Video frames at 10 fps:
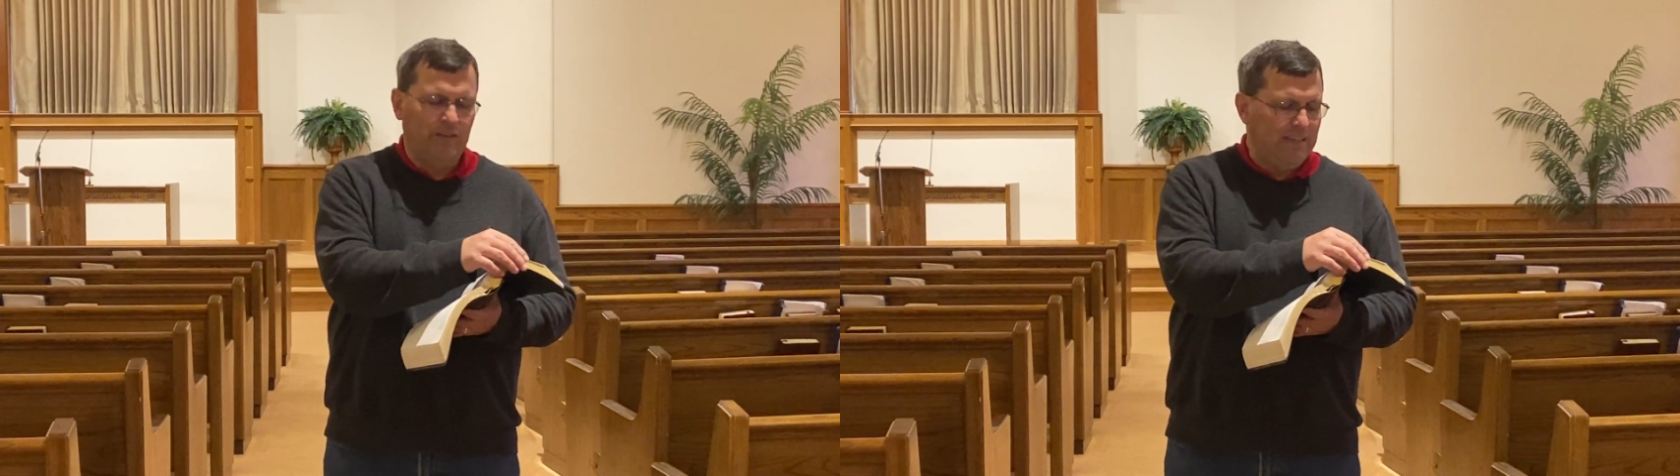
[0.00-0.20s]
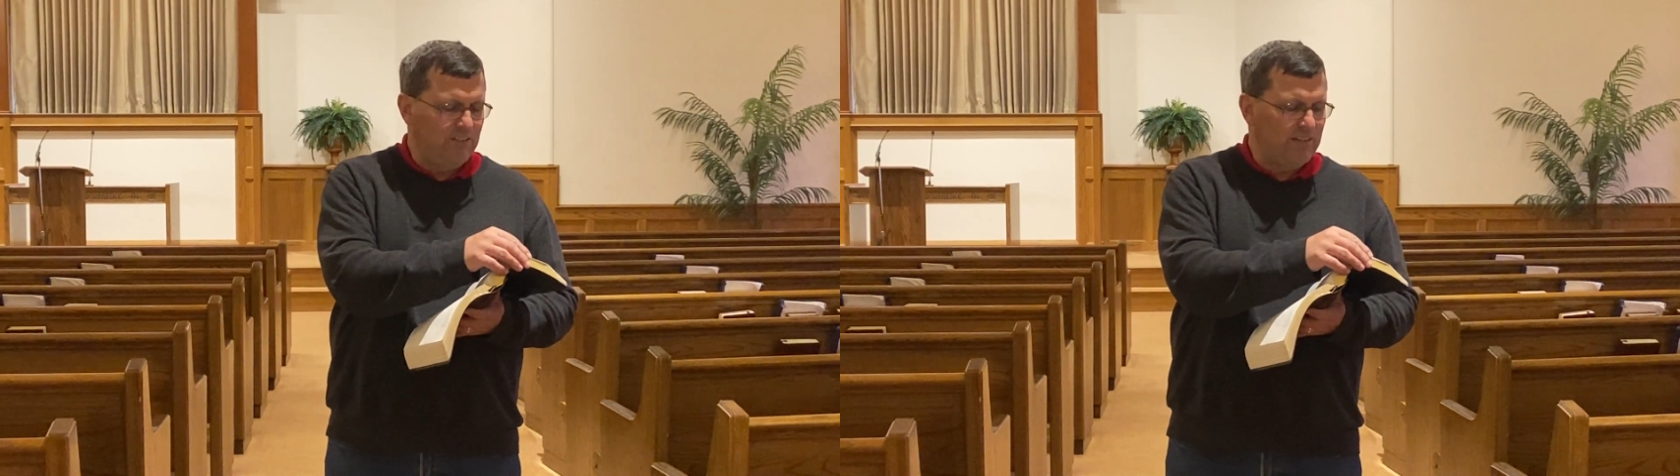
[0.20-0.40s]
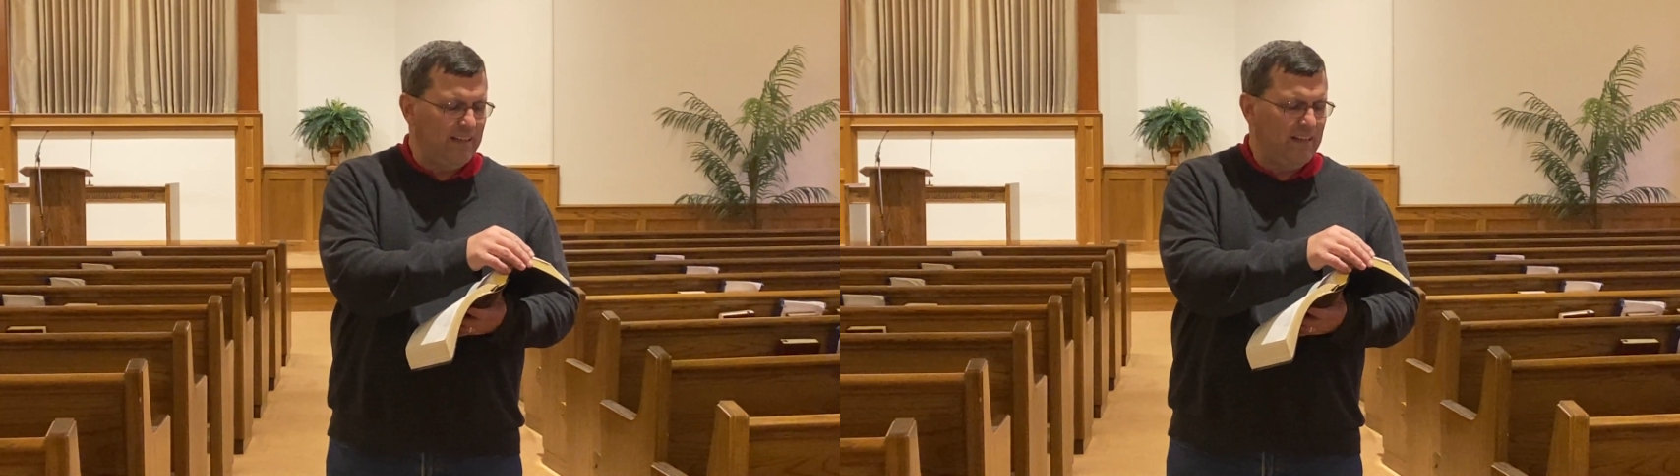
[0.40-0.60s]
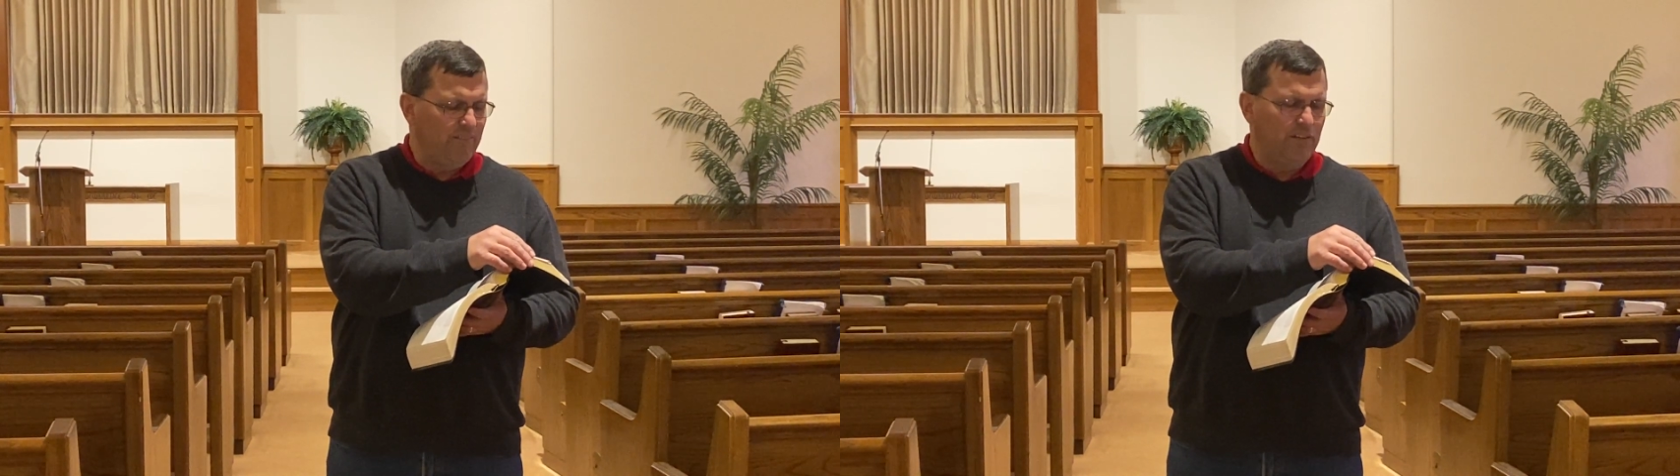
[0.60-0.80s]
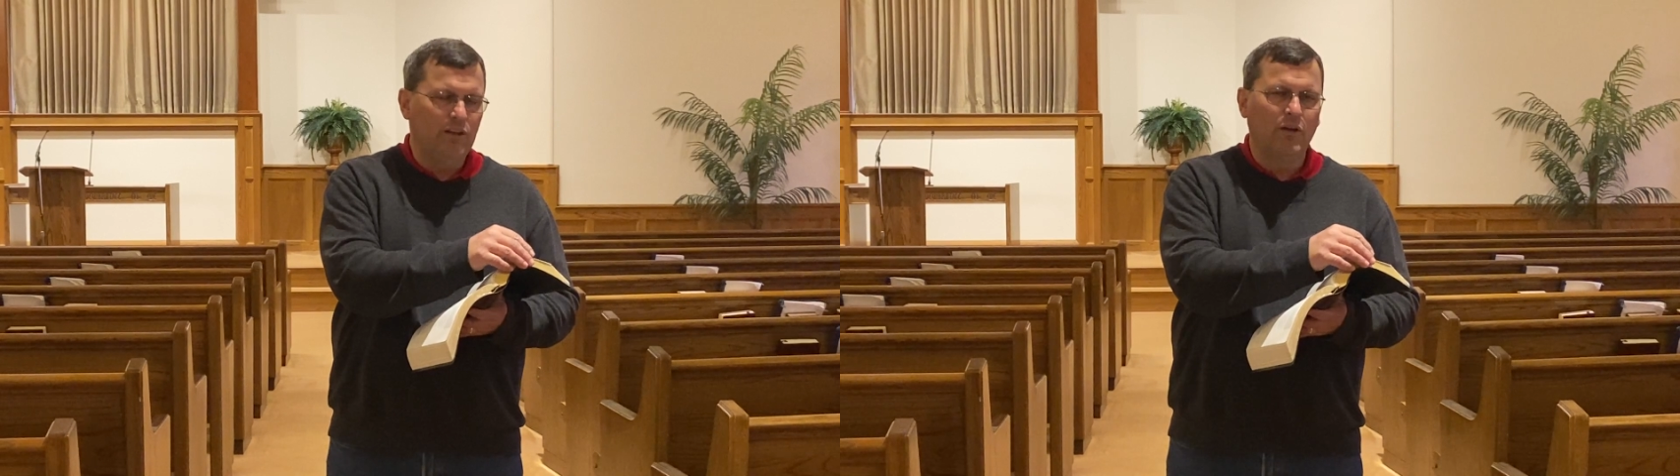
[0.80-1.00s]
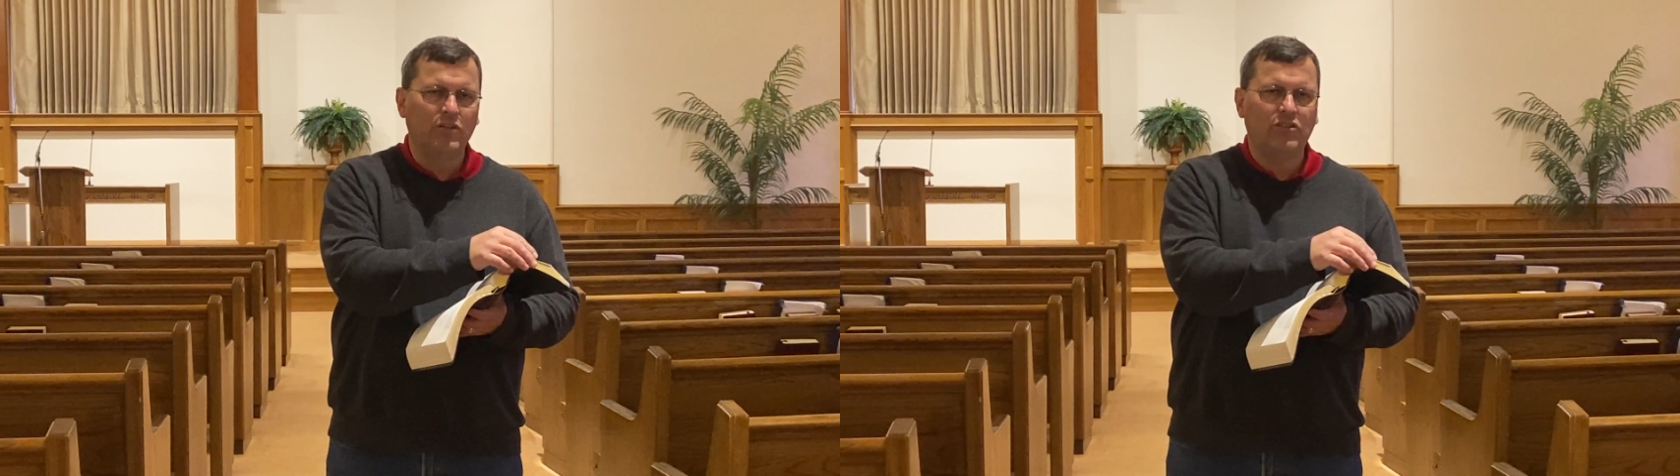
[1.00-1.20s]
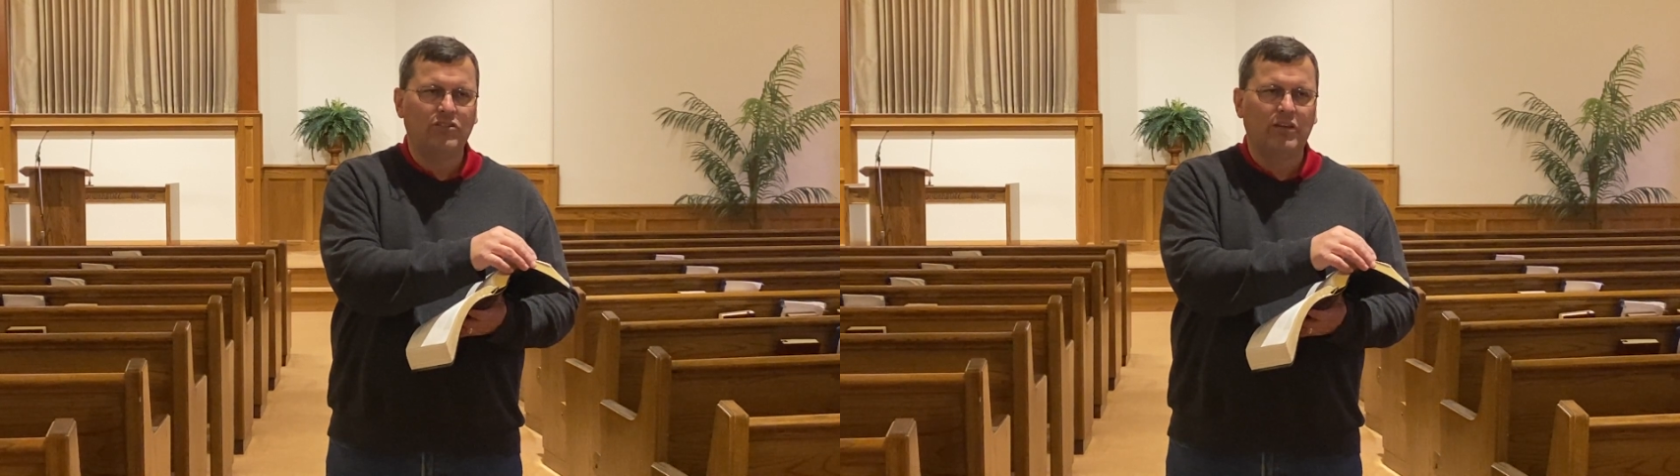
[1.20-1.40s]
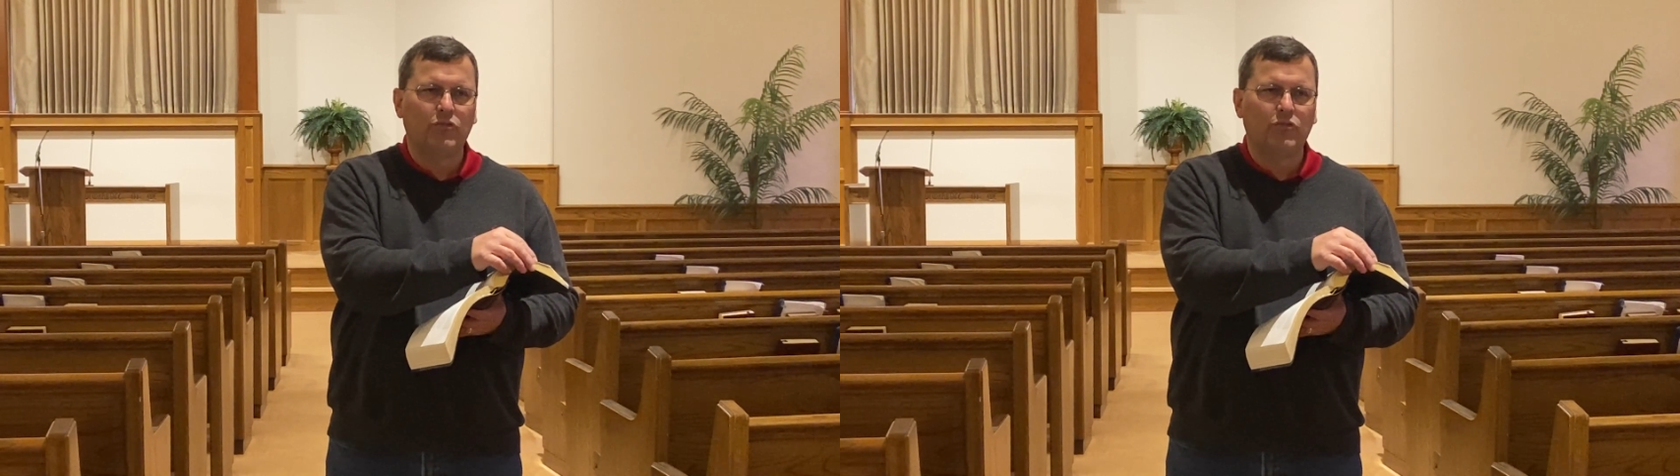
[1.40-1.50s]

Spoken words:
18, if you notice, he says,